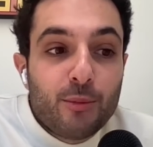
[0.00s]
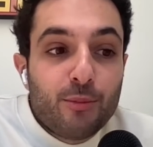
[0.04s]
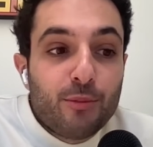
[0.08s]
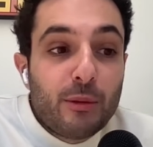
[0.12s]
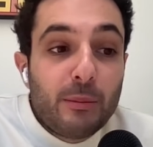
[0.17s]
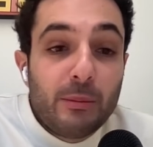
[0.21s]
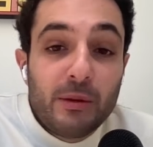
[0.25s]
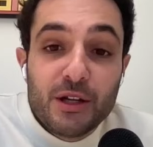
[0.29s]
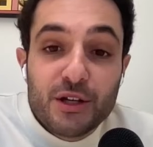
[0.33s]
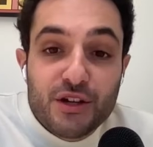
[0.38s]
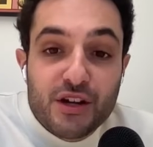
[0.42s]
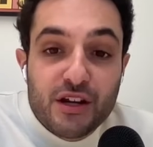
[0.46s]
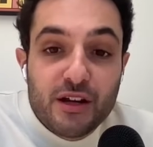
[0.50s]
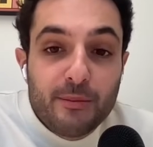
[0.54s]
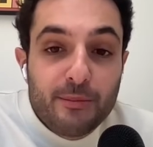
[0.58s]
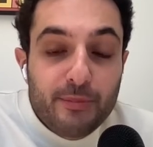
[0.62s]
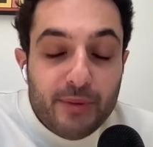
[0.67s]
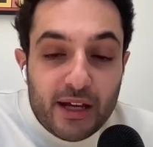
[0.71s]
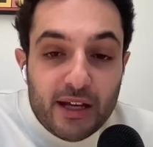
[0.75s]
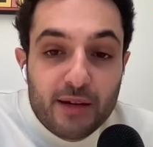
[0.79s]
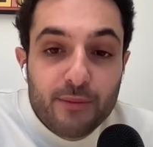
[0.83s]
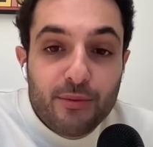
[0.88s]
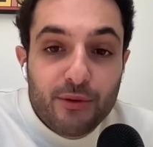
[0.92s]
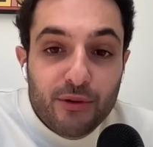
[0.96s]
publishing
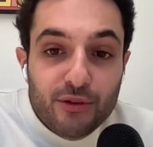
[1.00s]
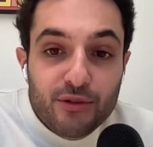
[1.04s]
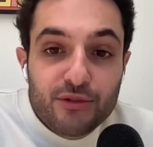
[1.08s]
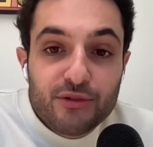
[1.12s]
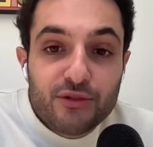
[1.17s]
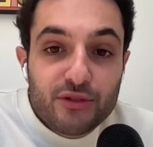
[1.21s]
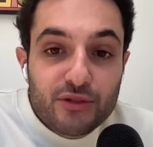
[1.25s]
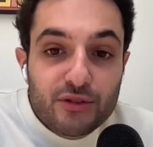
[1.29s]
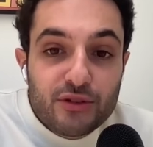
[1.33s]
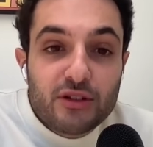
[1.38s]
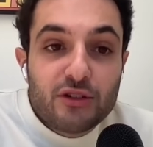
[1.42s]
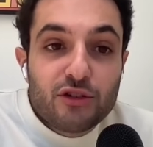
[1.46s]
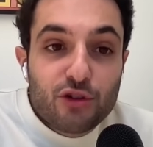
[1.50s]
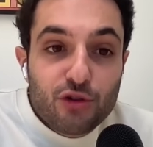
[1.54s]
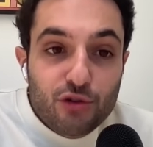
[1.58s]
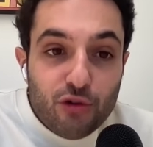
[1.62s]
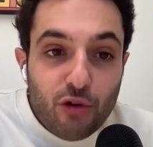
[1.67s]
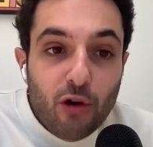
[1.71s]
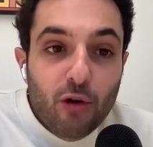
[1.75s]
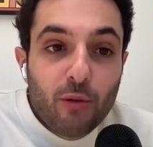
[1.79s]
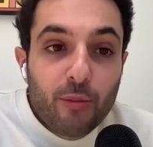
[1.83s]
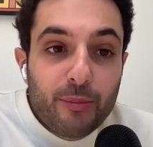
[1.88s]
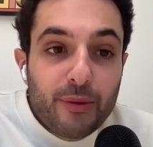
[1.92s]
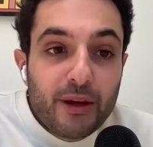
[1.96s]
papers,
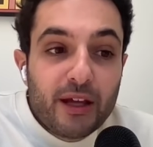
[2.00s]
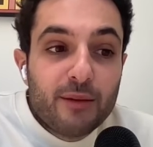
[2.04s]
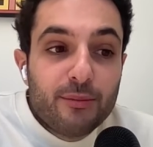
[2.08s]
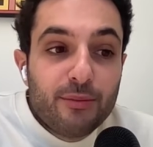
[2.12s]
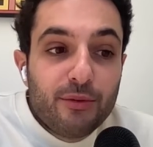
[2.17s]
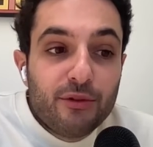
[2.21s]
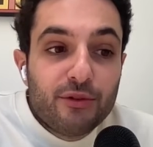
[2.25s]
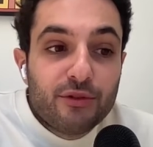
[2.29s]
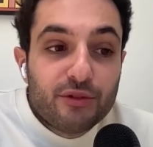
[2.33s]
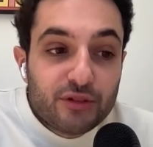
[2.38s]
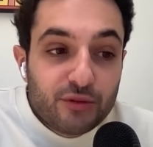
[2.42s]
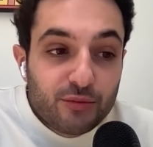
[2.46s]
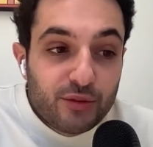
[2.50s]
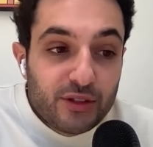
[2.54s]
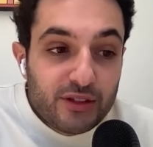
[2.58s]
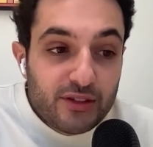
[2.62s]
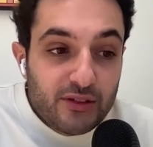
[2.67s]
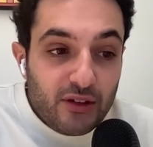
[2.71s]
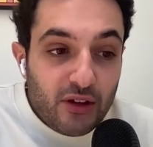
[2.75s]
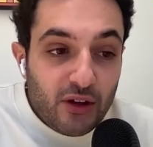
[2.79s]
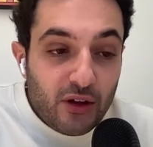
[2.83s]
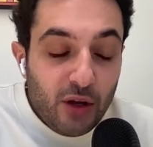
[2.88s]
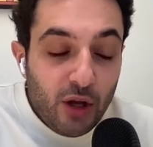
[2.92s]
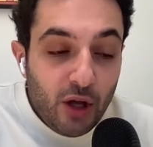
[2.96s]
strong papers
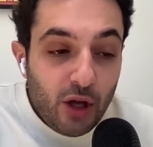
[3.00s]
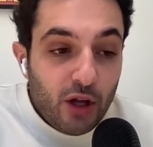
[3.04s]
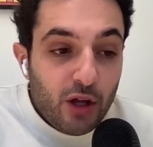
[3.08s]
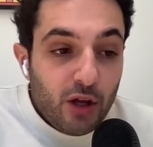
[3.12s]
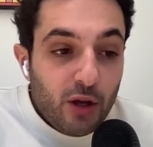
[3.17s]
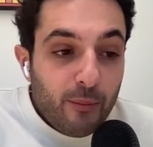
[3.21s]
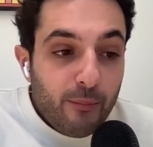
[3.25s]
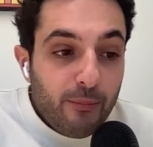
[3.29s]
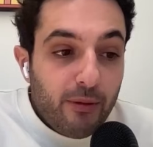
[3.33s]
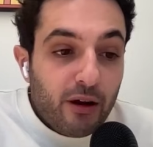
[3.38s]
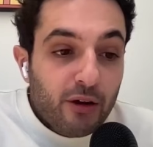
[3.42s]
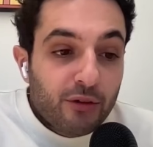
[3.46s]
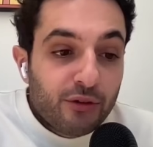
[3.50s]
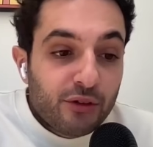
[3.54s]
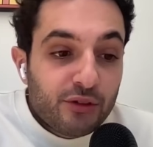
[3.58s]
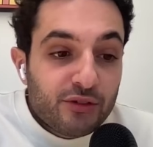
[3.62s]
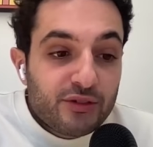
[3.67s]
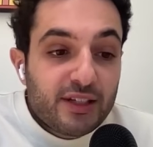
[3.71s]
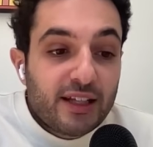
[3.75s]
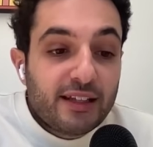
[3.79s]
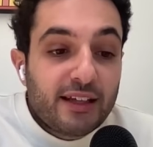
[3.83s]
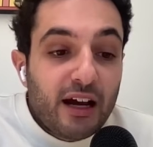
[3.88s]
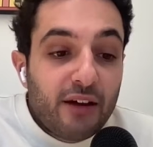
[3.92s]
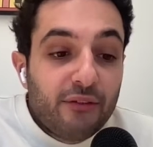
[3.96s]
with
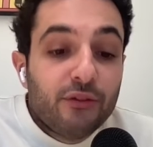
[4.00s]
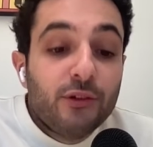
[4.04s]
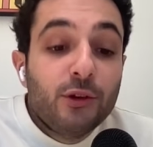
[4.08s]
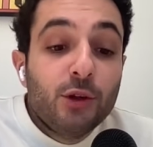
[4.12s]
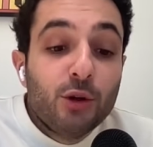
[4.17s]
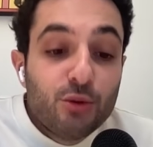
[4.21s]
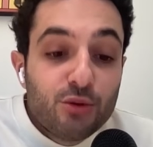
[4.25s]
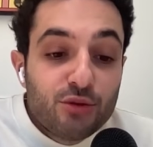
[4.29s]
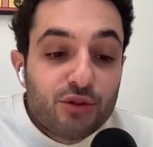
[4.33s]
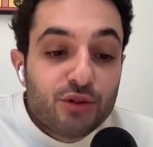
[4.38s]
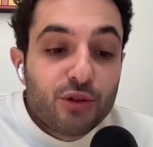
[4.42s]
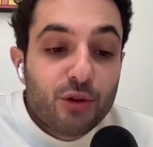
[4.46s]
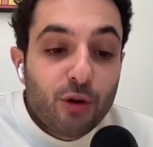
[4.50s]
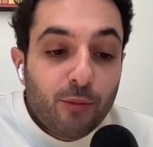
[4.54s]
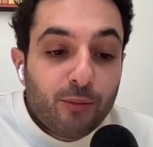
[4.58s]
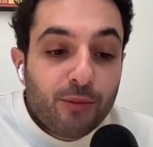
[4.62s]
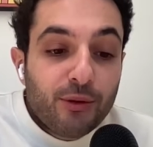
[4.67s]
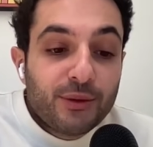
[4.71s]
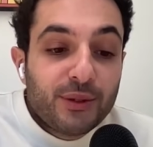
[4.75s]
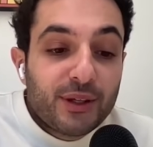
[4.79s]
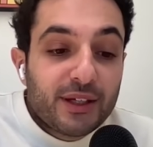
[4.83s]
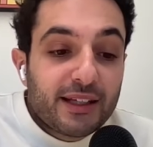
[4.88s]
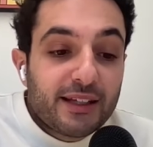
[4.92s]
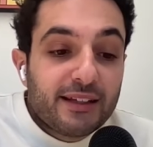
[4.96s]
partners that have used your
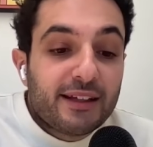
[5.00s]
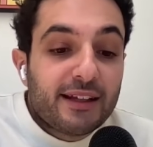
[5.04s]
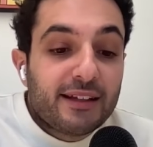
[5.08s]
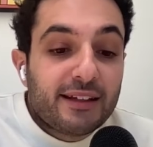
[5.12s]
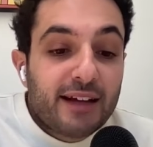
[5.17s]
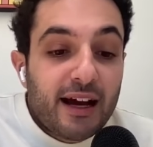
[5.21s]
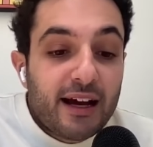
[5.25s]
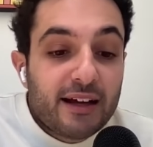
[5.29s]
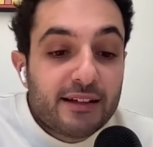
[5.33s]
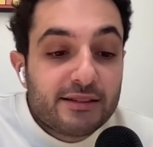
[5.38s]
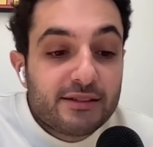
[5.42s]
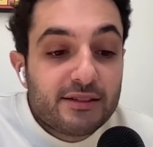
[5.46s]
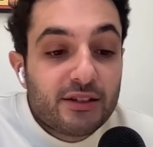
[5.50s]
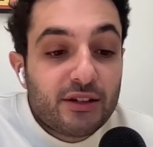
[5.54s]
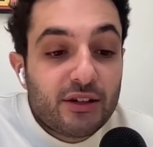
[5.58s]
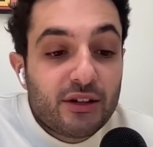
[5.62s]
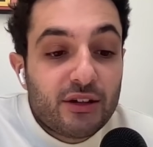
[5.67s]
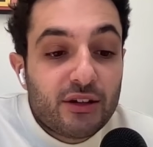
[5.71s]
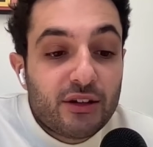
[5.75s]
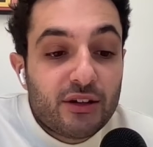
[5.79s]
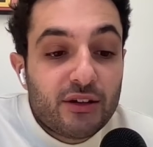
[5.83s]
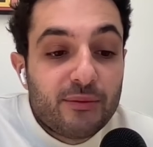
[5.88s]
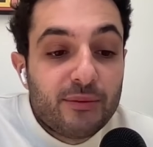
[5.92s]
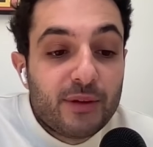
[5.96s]
product and that has
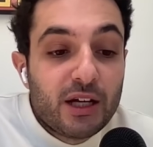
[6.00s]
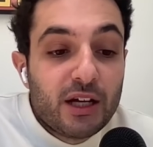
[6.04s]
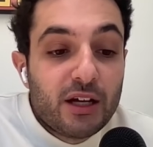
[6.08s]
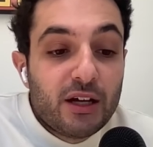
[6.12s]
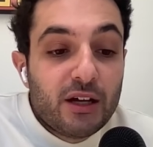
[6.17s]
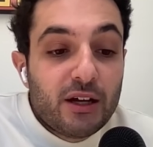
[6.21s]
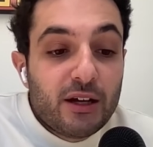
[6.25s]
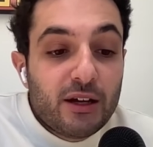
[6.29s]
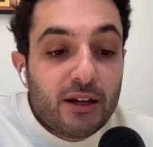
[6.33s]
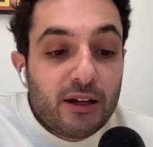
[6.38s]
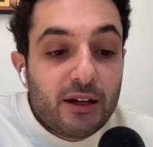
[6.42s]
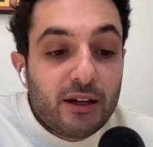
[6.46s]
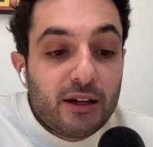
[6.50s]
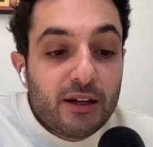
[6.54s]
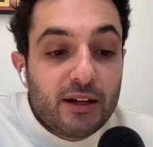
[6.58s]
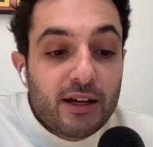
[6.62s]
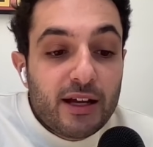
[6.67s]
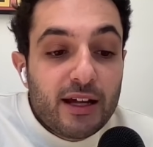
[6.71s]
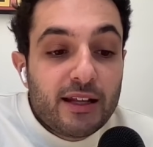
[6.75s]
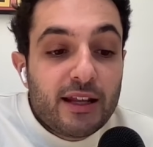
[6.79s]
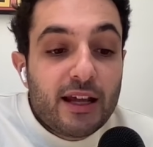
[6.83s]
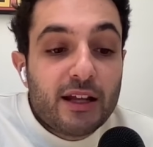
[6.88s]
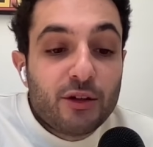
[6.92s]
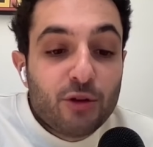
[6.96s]

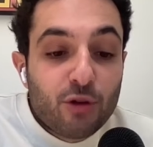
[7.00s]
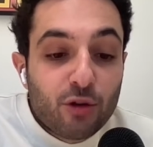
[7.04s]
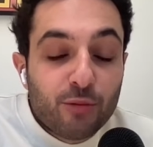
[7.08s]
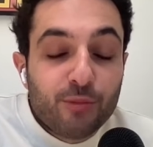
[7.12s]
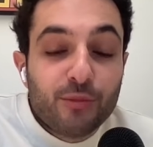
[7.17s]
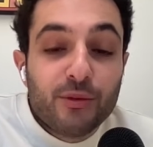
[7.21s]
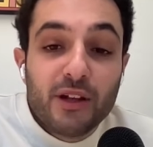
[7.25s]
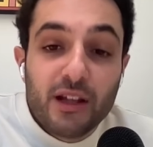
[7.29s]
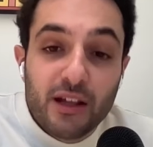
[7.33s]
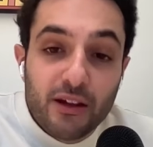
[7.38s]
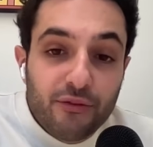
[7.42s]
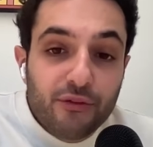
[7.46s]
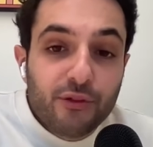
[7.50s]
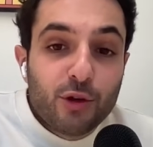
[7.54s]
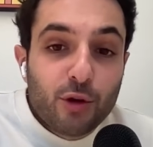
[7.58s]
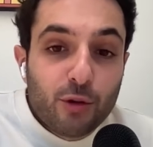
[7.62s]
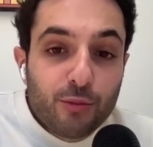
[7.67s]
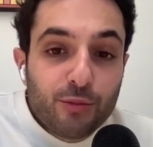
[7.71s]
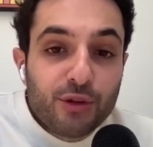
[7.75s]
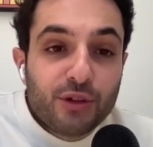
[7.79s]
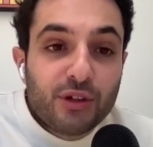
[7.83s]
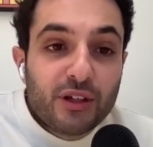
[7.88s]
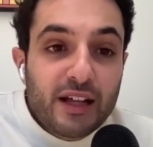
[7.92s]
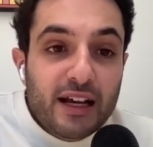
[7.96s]
and your if
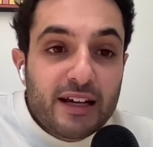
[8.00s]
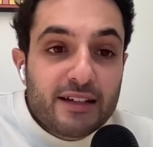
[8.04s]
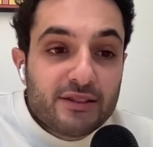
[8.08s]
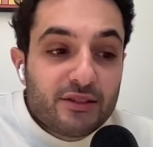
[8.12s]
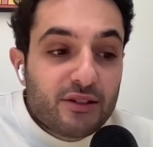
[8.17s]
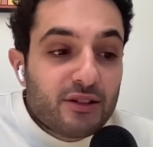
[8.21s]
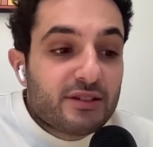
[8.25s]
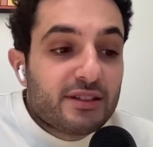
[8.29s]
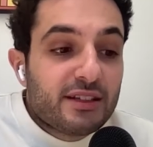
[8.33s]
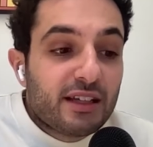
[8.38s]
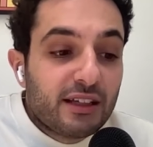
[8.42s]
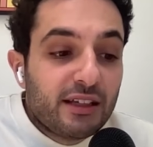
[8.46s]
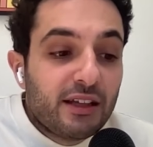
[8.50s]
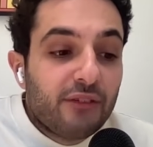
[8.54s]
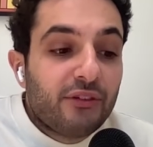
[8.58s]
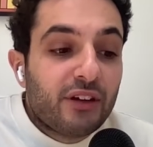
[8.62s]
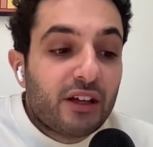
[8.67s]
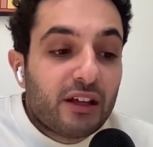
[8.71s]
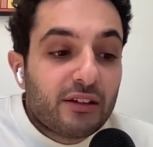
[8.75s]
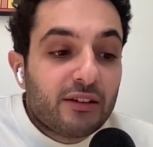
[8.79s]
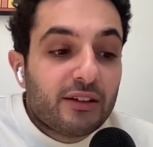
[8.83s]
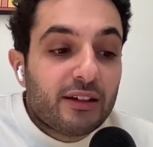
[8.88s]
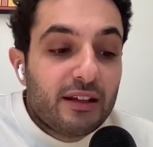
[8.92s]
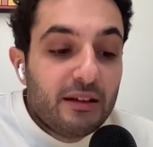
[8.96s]
your product has a
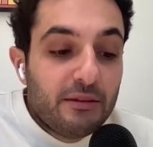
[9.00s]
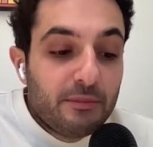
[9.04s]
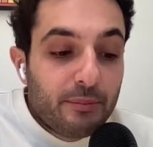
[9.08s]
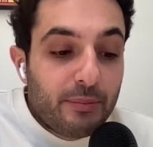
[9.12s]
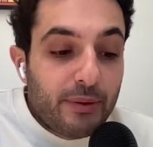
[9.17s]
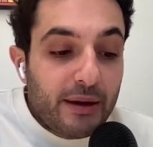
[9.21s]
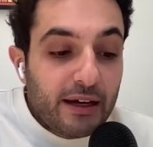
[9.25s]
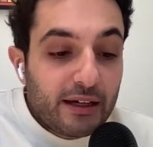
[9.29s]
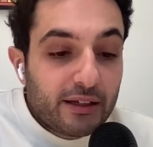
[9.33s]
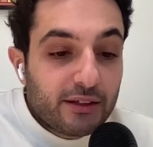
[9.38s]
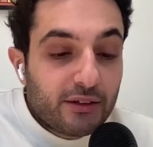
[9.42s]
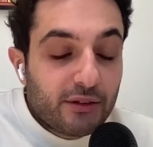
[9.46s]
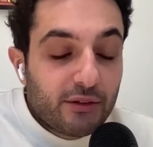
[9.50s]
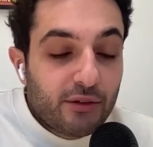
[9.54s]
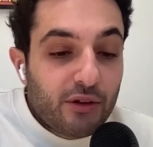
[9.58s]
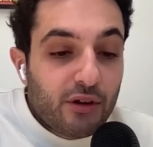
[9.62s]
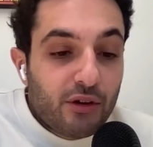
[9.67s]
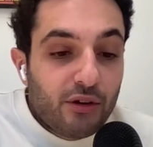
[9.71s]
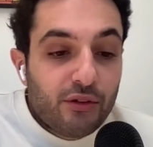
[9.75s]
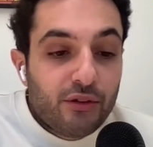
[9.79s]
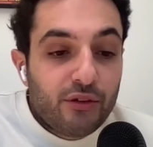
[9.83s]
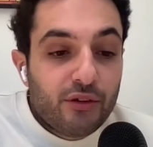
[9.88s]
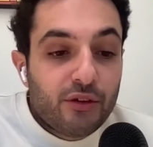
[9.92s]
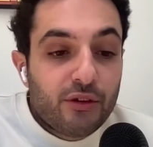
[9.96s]
significant impact
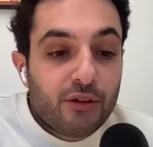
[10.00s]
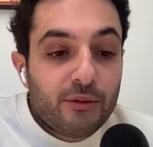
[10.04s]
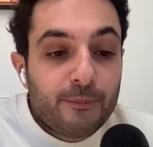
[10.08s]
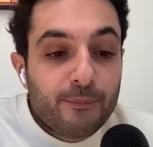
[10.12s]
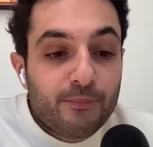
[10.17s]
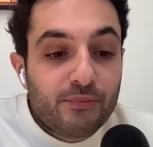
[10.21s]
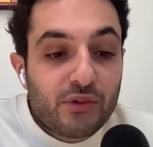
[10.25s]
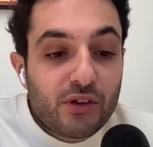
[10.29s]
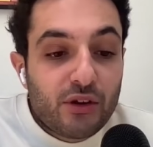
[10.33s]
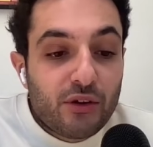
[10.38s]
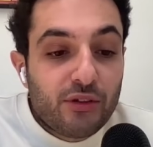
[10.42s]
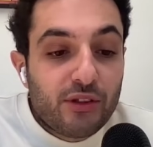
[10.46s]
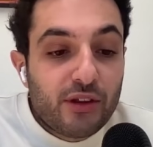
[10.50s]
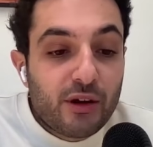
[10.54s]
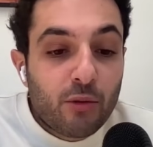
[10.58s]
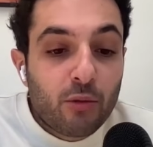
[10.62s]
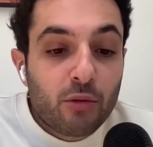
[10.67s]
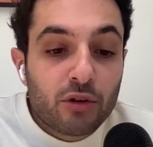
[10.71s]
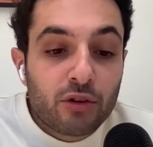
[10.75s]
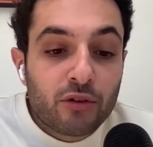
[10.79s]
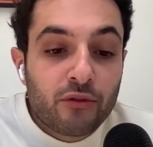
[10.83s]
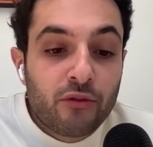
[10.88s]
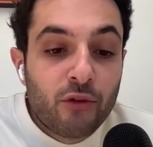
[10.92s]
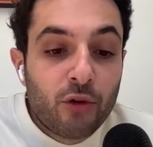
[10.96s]
on their
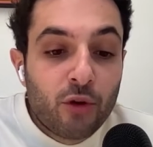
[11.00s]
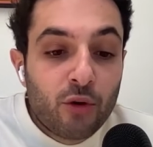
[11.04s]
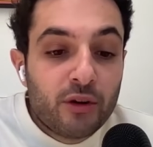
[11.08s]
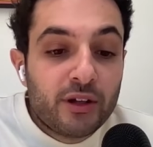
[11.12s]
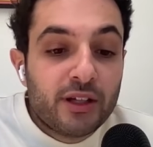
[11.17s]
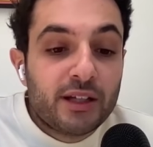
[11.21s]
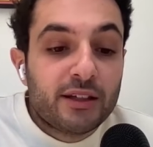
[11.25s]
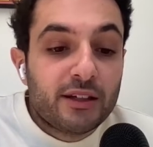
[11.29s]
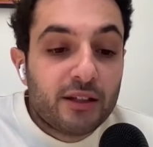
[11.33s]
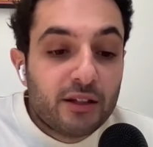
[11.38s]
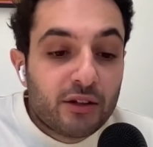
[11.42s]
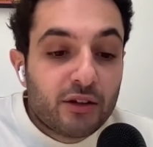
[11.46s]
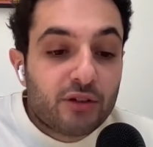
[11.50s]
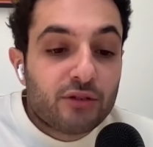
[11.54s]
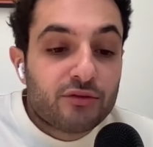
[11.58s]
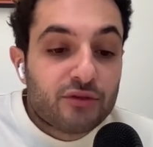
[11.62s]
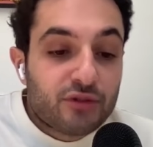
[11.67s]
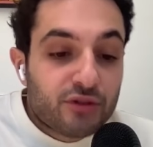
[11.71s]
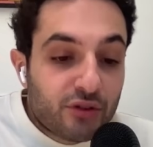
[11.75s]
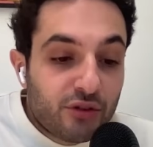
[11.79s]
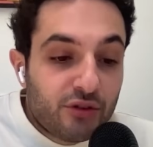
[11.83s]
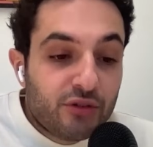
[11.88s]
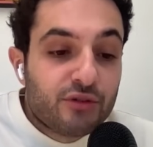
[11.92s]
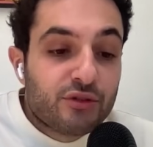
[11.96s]
workflow and it
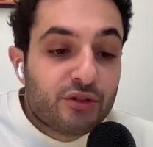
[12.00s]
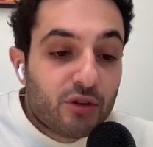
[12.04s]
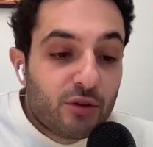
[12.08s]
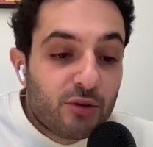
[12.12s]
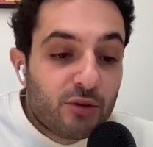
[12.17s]
concerns